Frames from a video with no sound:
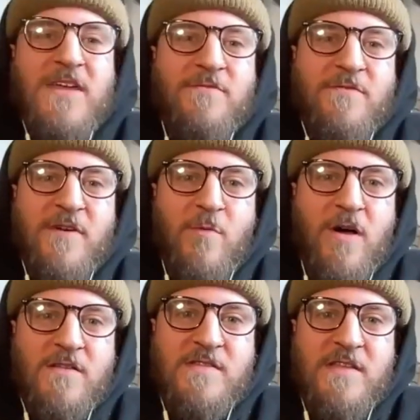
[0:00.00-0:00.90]
and everything
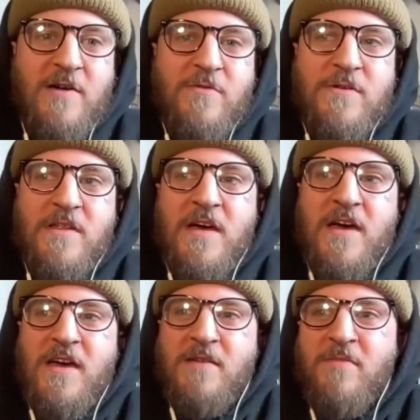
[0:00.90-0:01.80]
works now,
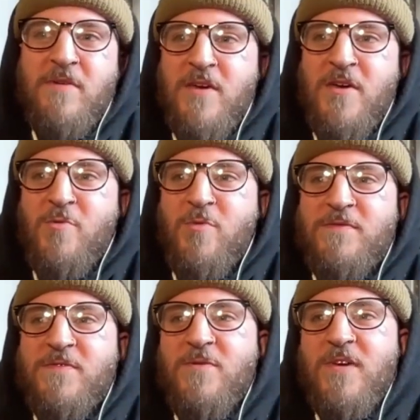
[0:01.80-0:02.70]

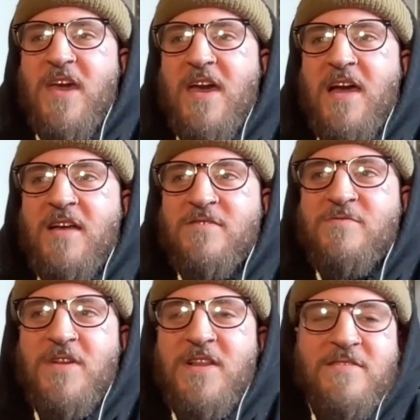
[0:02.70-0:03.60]
with doing it as
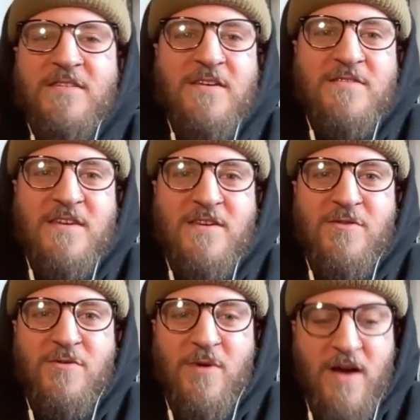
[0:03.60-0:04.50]
releasing a
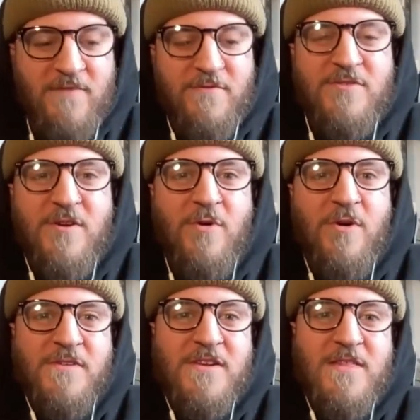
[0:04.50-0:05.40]
single every so
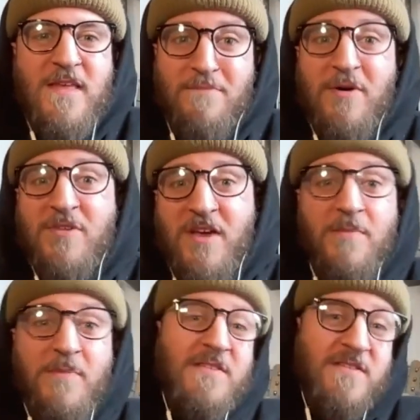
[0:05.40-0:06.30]
often and then building
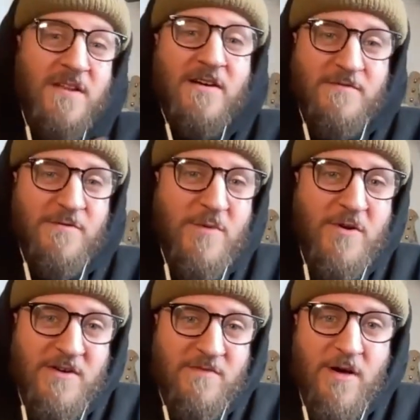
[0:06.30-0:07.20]
up into like a full
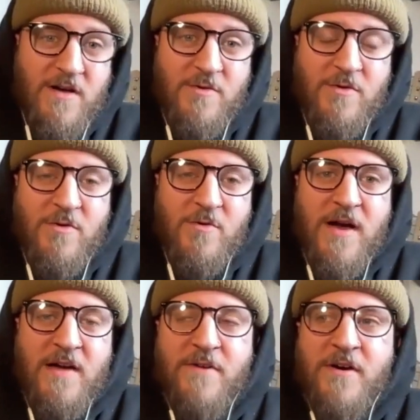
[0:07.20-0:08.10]
body of work or
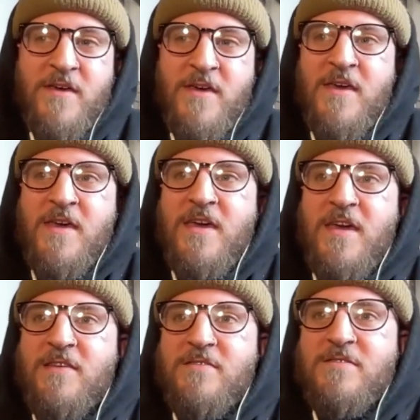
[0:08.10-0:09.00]
whatever,
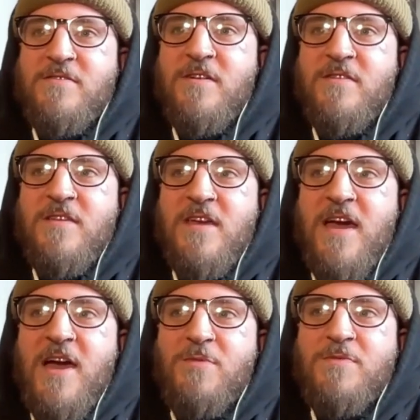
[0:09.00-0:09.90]
it's just it
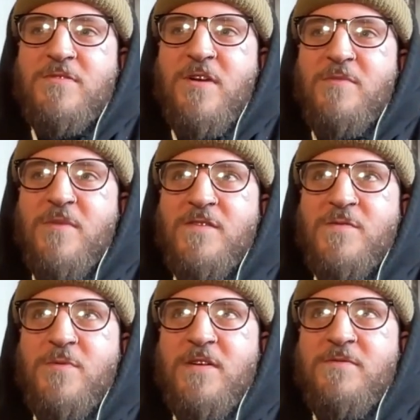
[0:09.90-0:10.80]
helps so
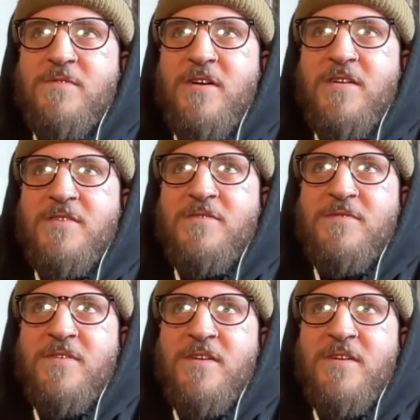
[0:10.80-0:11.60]
much with kind of